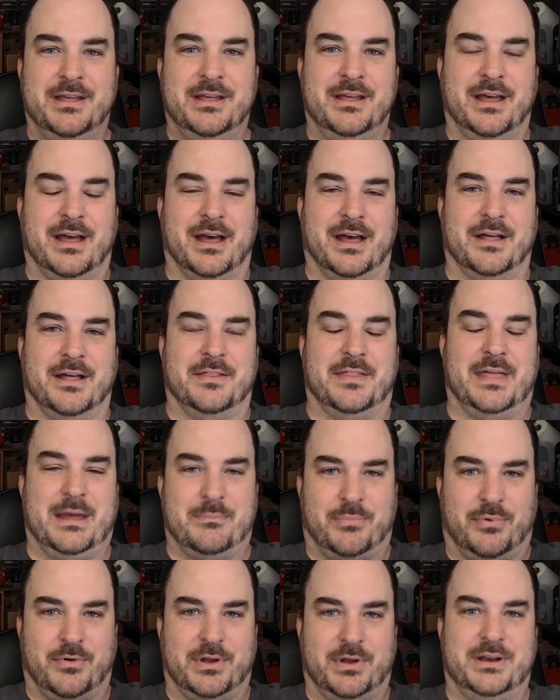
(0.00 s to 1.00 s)

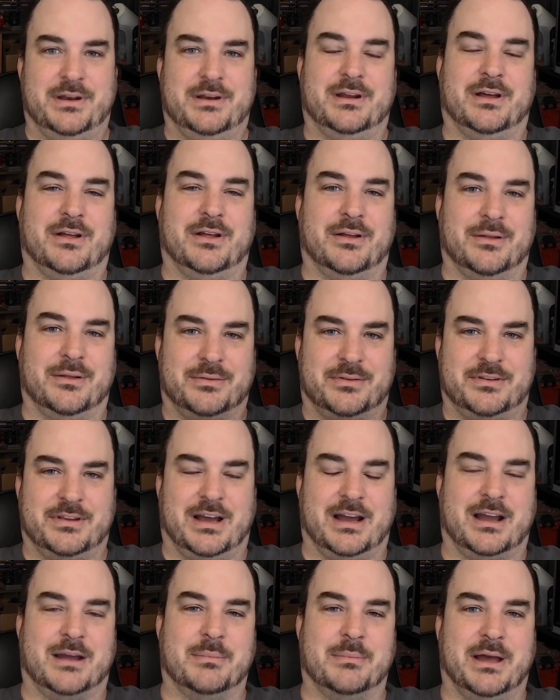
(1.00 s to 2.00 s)
That print I'll
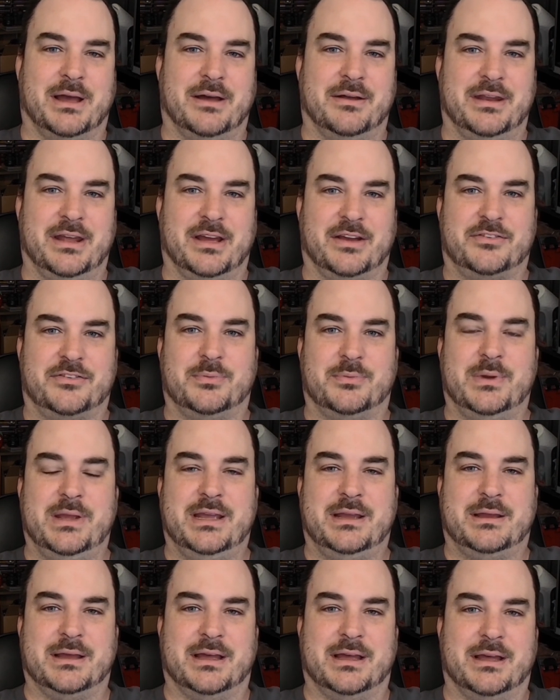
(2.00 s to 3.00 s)
talk about next
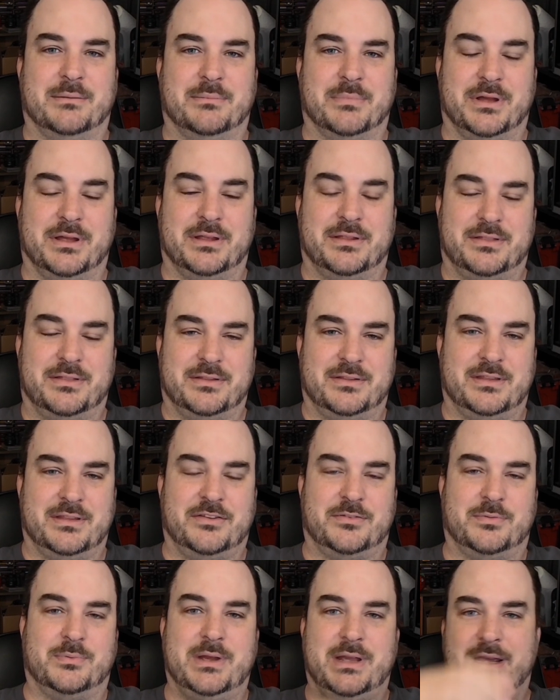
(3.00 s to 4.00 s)
week, but
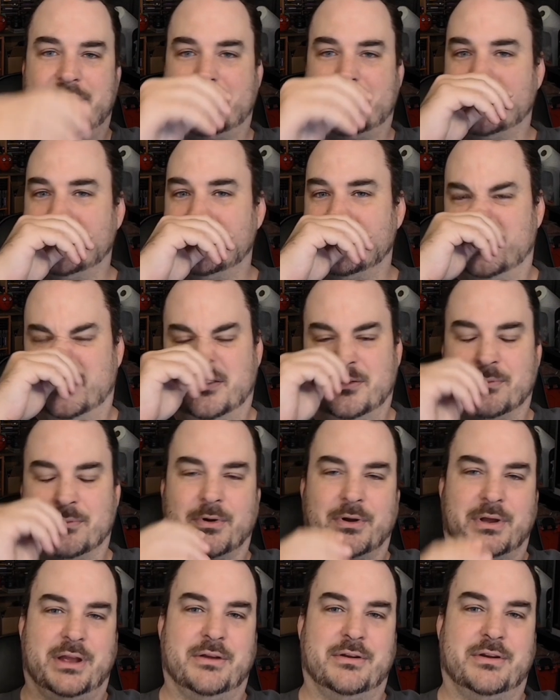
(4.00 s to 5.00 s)
this week
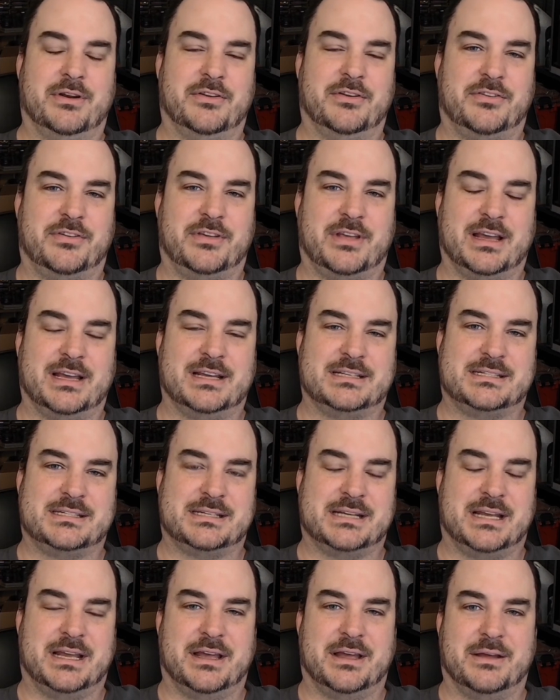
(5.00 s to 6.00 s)
we're here to
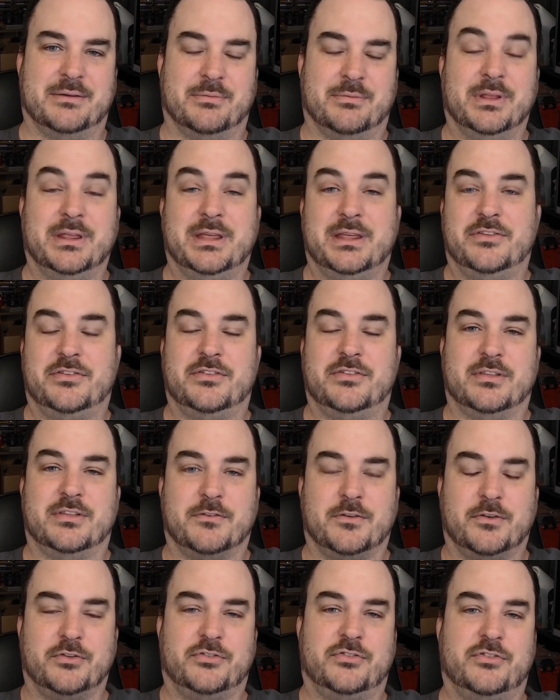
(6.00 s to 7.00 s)
discuss, really this is the
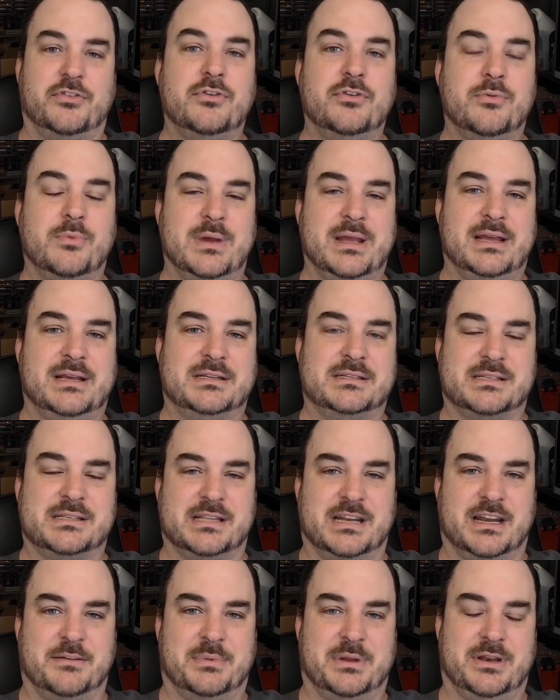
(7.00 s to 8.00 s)
first 2 weeks
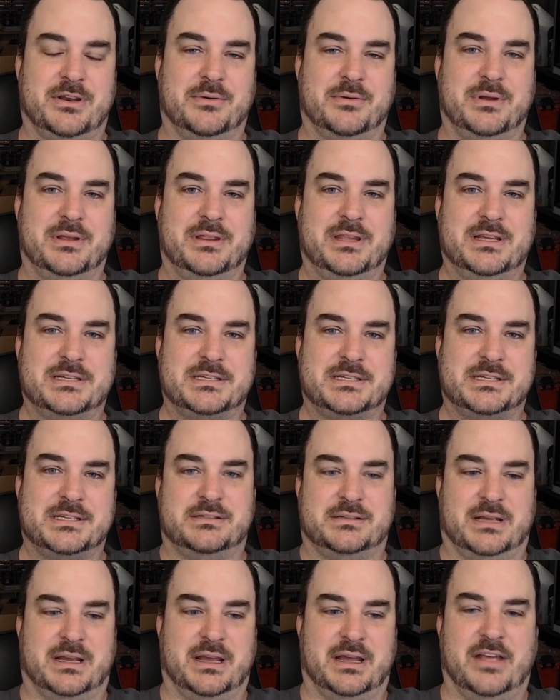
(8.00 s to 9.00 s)
that I've been doing this
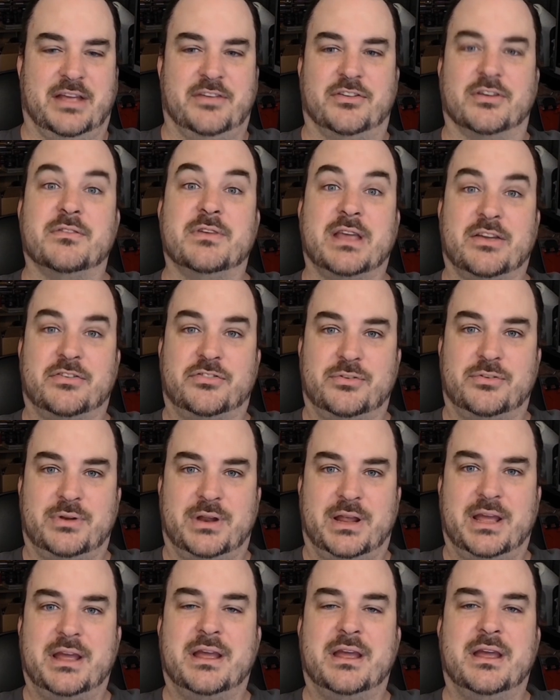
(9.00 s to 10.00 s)
as of yesterday.